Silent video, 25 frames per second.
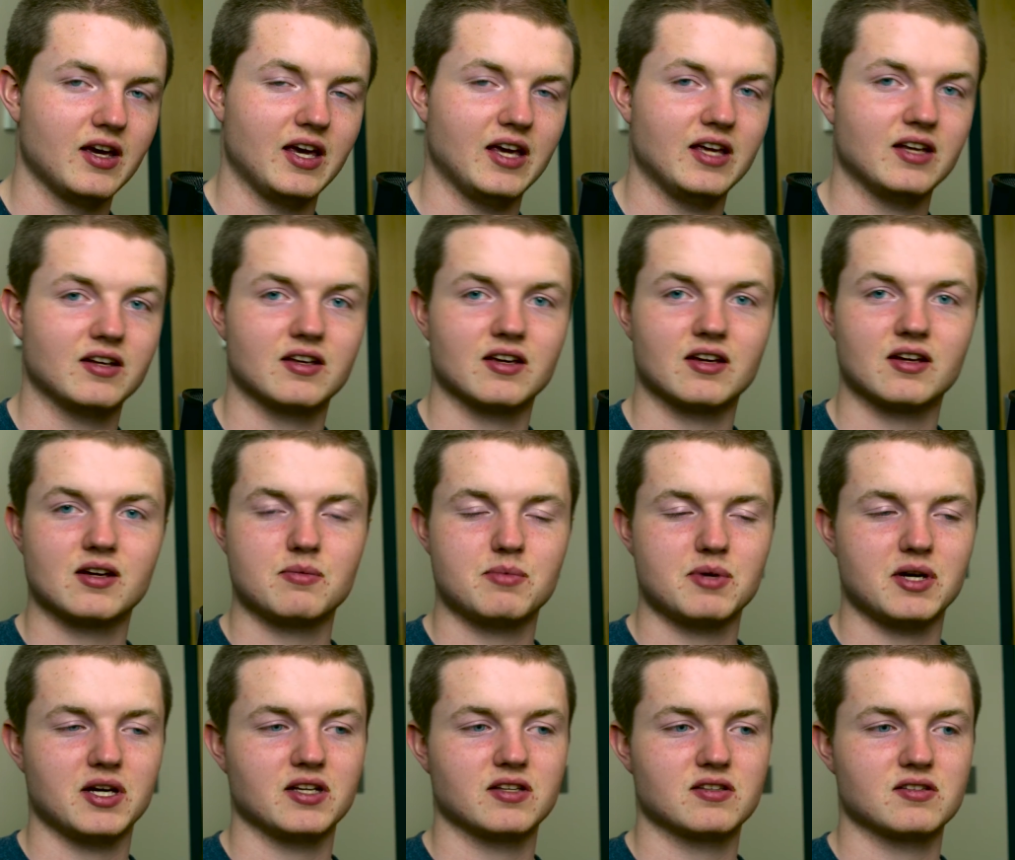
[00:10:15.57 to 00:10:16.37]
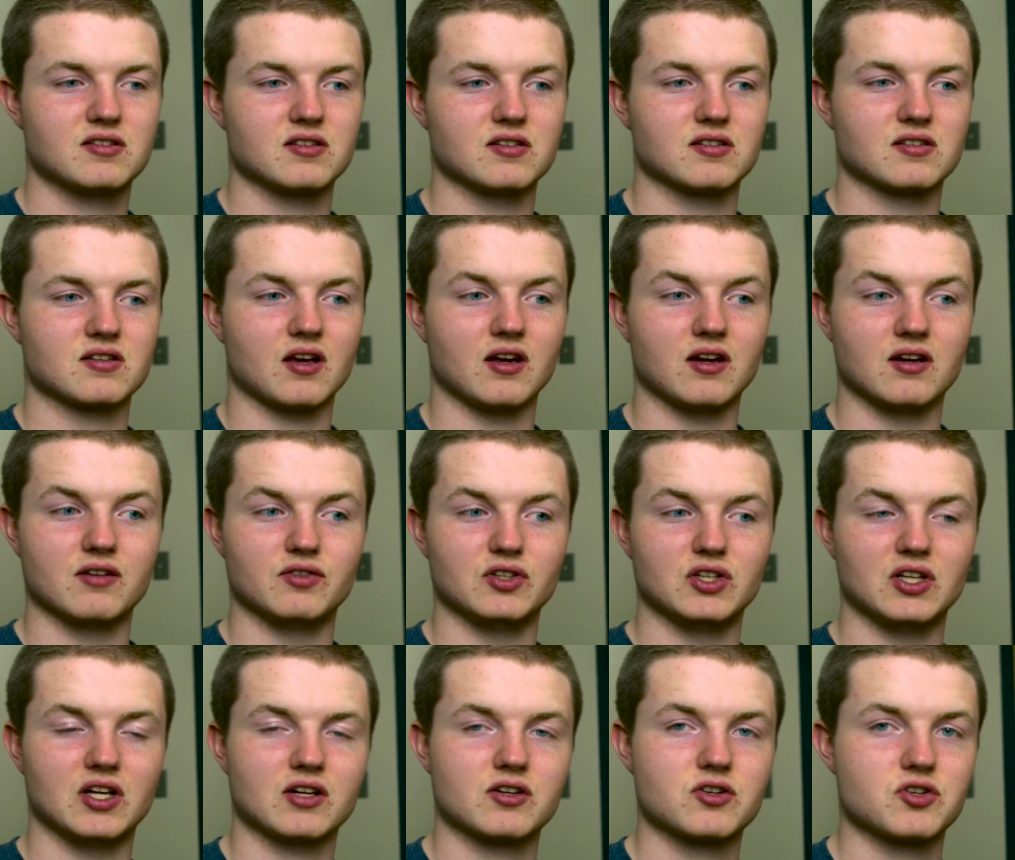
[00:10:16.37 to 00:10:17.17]
8 gigabytes is kind
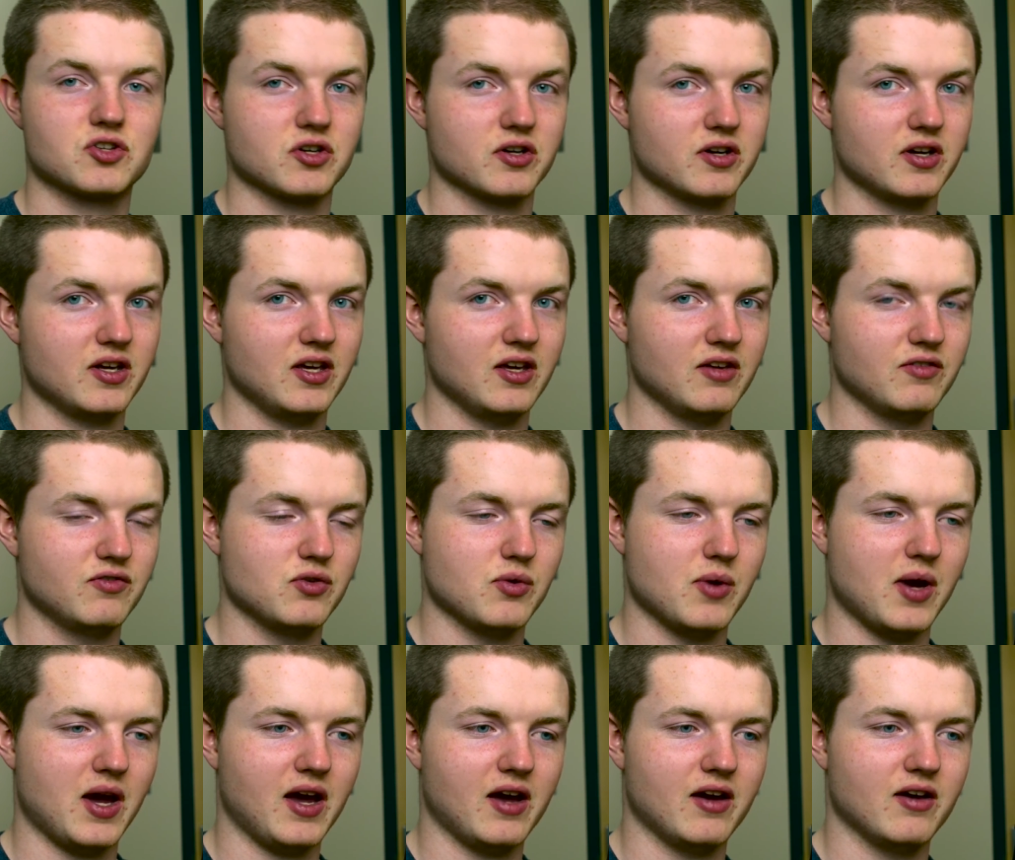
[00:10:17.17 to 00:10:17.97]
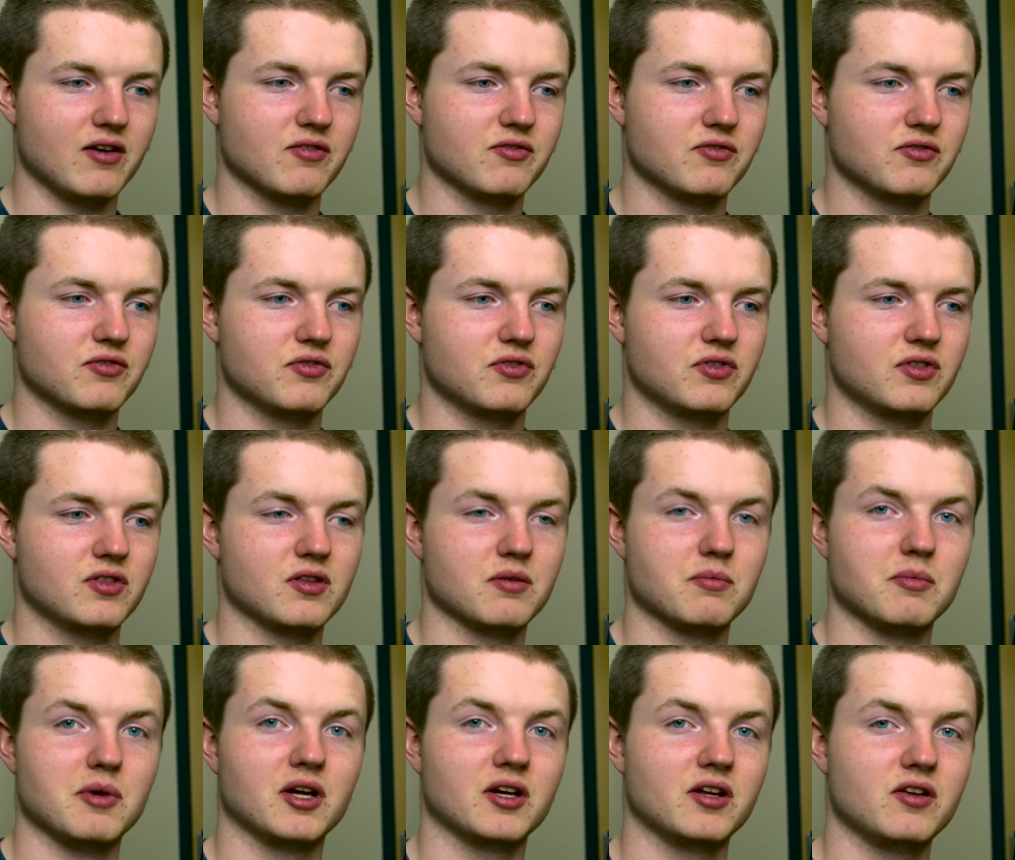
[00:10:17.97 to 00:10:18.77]
of a luxury if you have
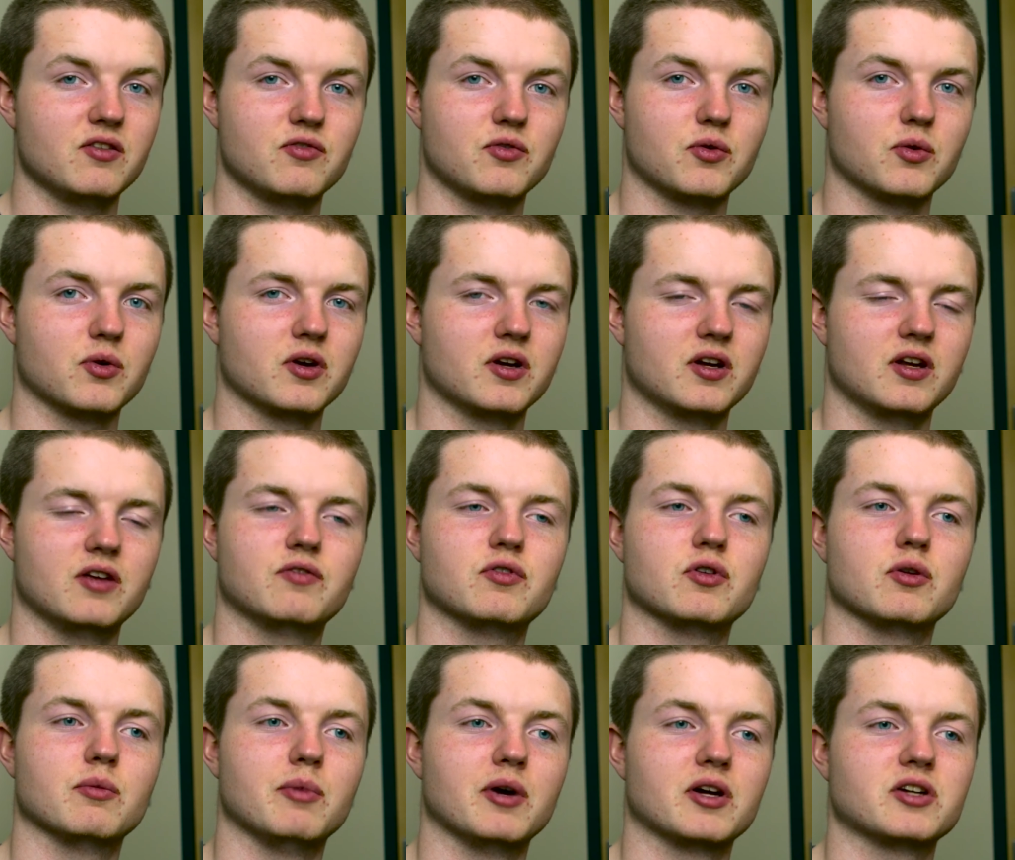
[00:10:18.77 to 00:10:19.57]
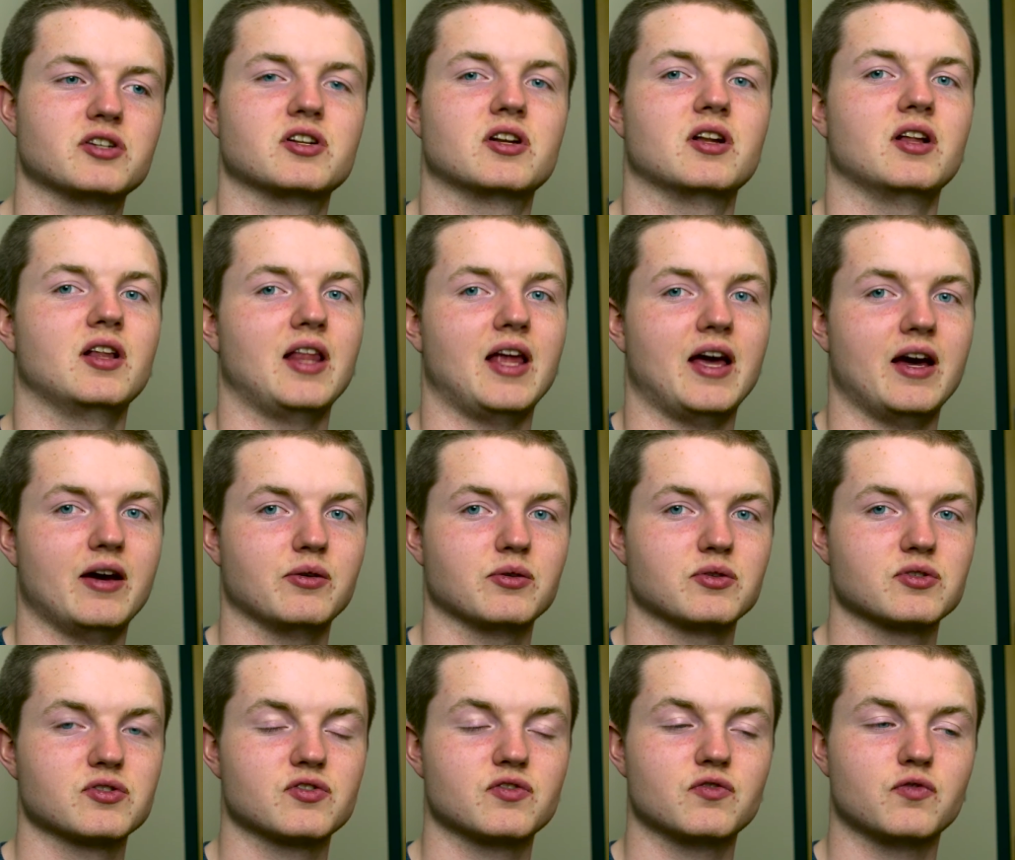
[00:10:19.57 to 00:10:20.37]
the money for it, if your budget
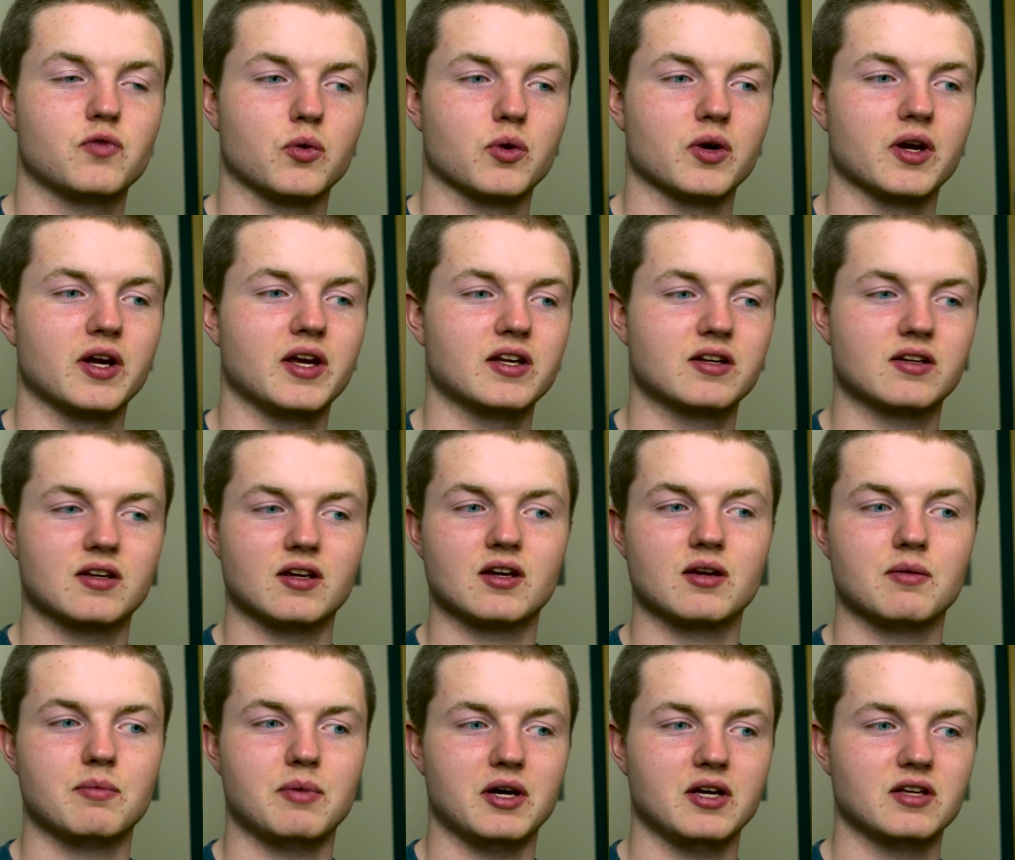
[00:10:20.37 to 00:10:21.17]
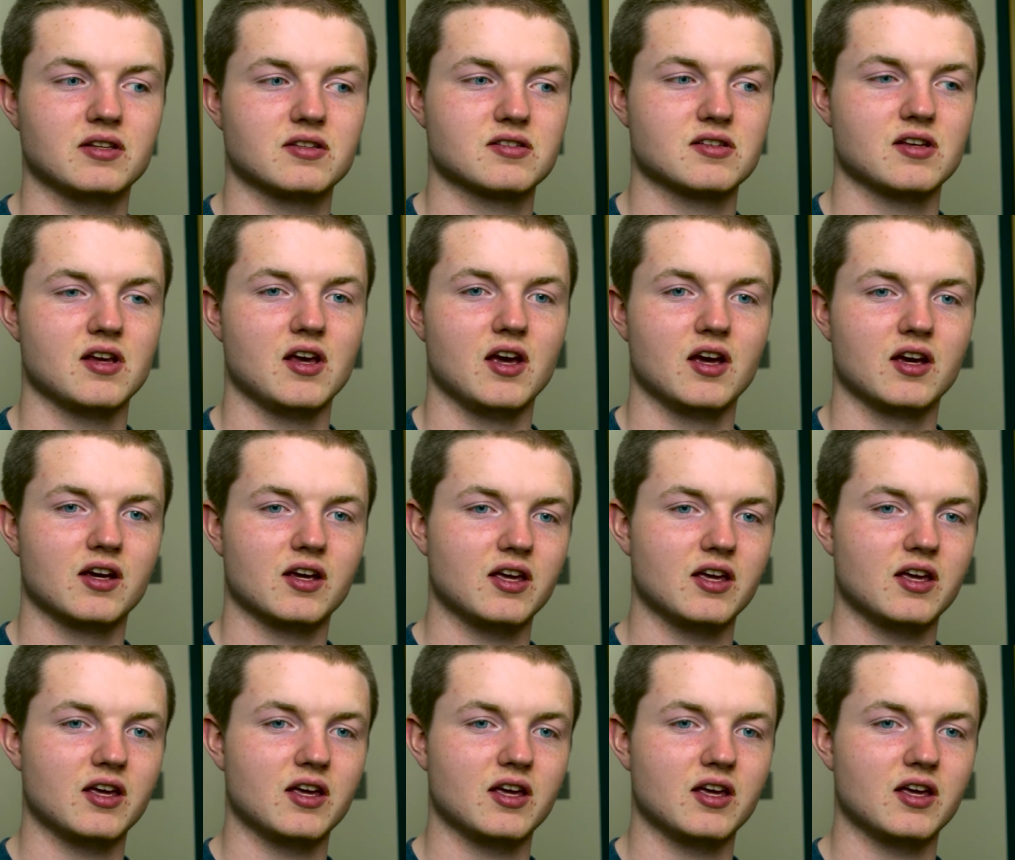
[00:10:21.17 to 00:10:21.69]
allows for 8 gigabytes.